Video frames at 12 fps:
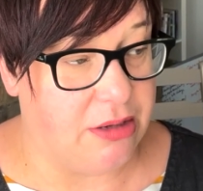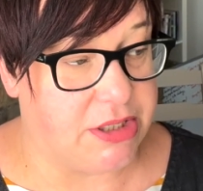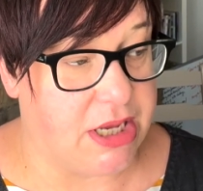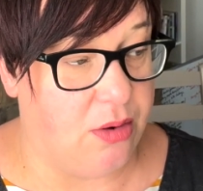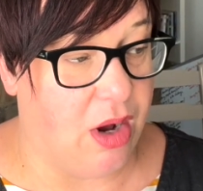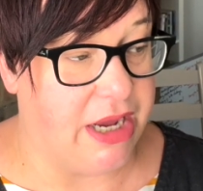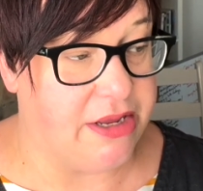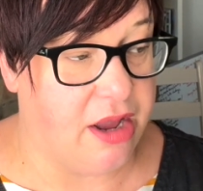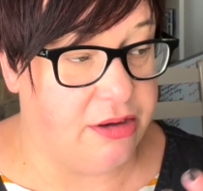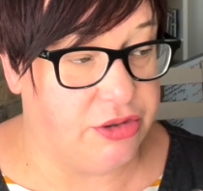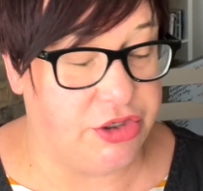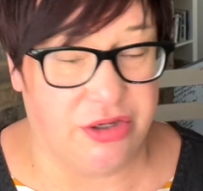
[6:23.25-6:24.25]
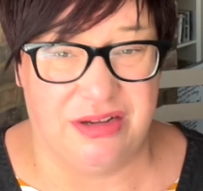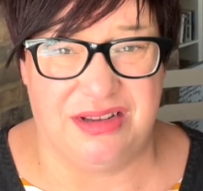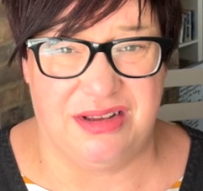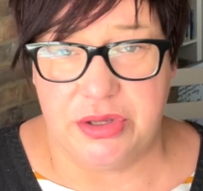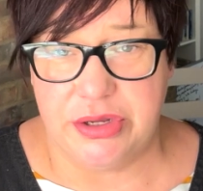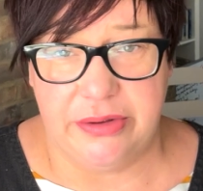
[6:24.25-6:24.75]
So I don't
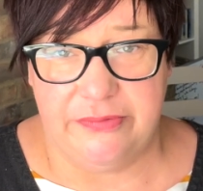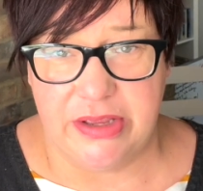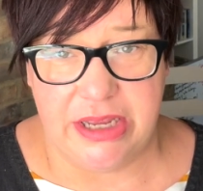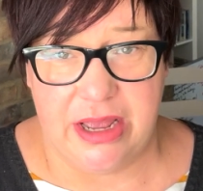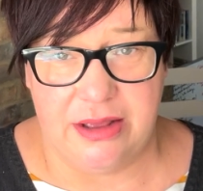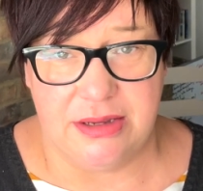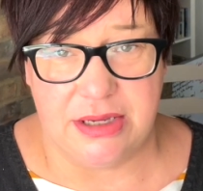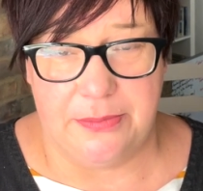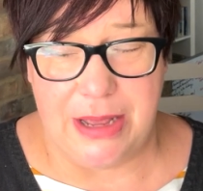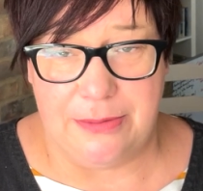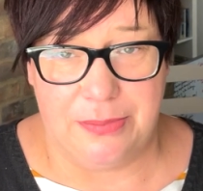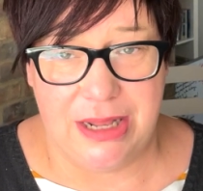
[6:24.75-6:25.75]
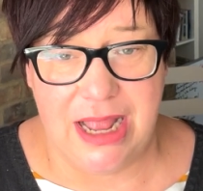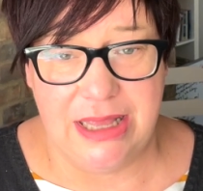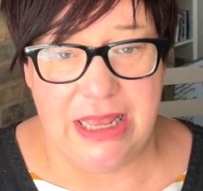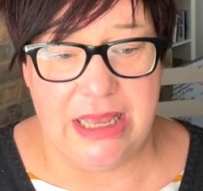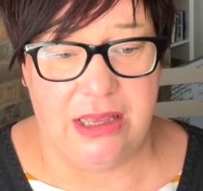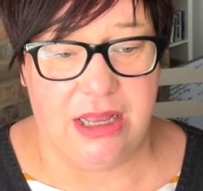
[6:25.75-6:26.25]
just do videos about
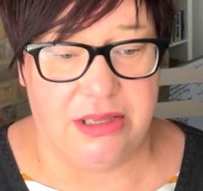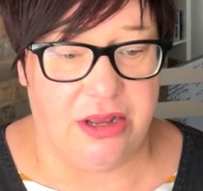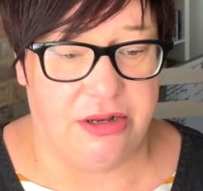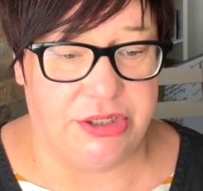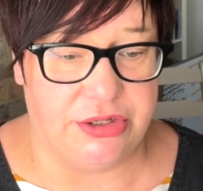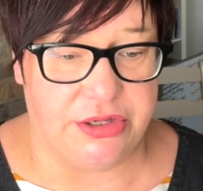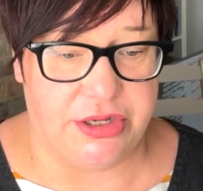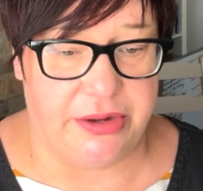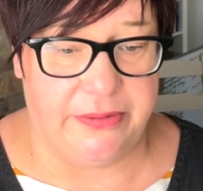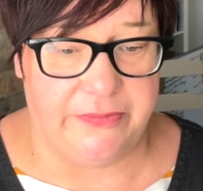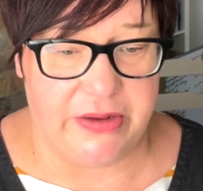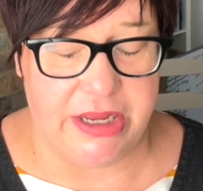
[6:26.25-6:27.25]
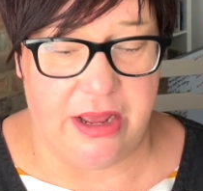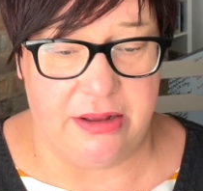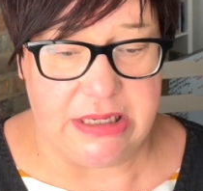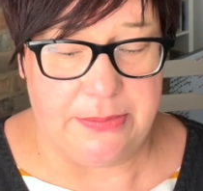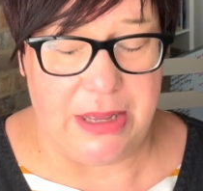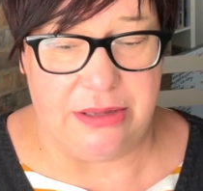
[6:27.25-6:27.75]
planning. I don't just do
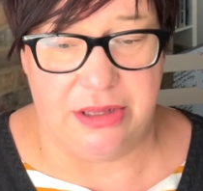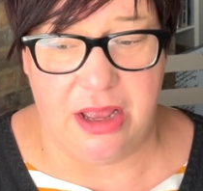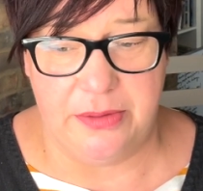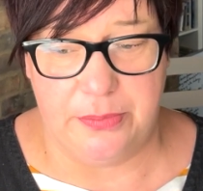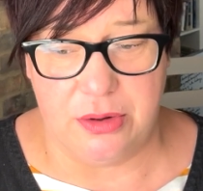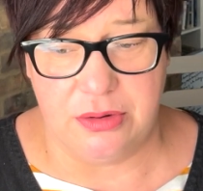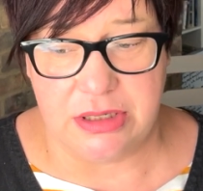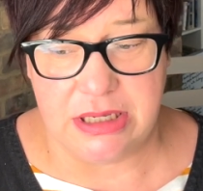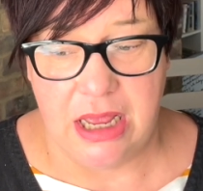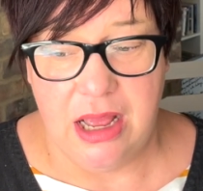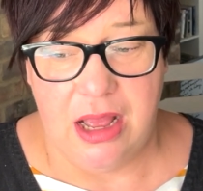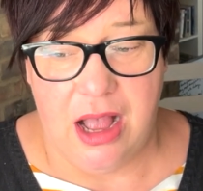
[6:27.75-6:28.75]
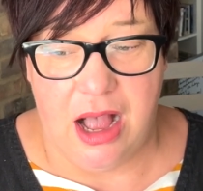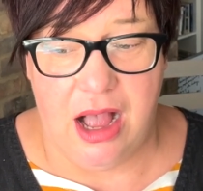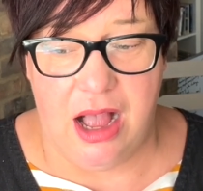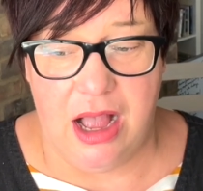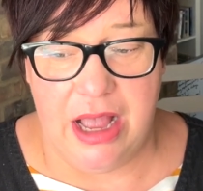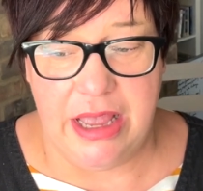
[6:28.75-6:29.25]
videos about notebooks.
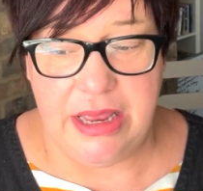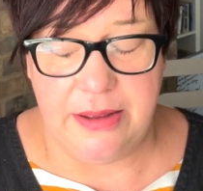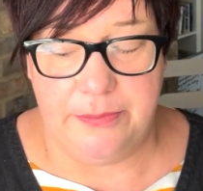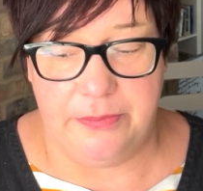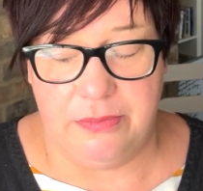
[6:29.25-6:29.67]
I